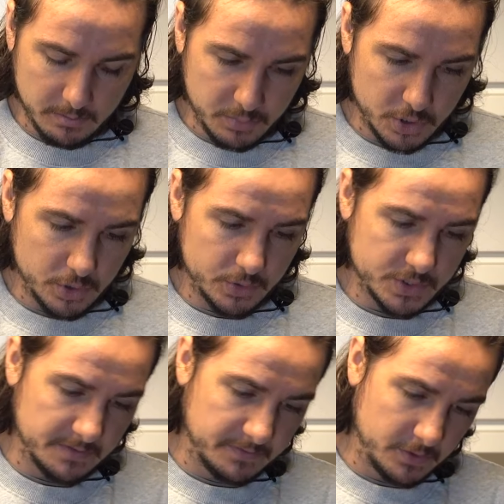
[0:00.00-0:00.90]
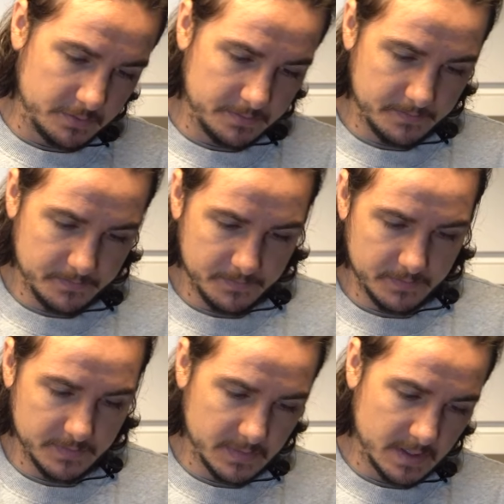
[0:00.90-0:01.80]
Beautiful.
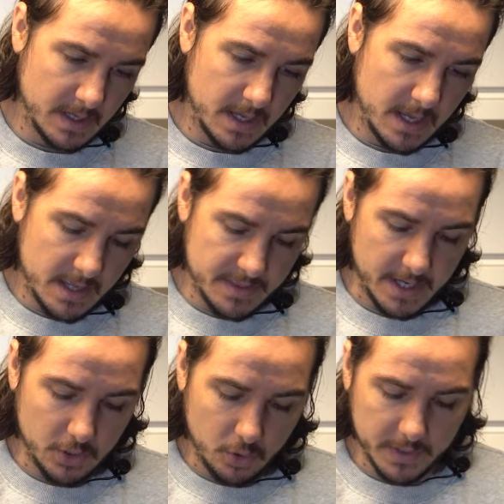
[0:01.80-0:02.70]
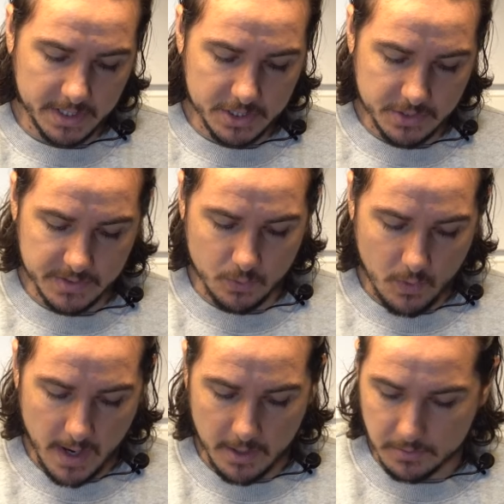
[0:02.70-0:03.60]
Then all we're gonna do as
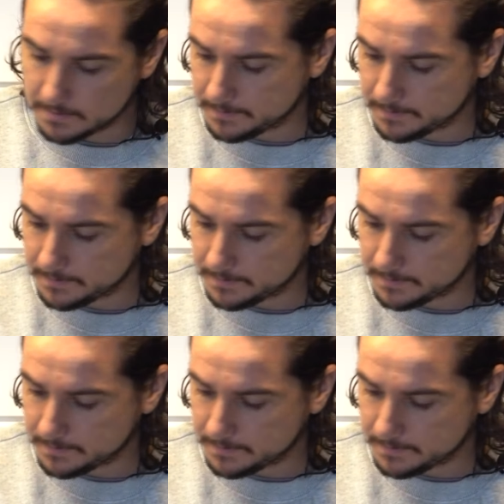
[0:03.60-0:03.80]
well,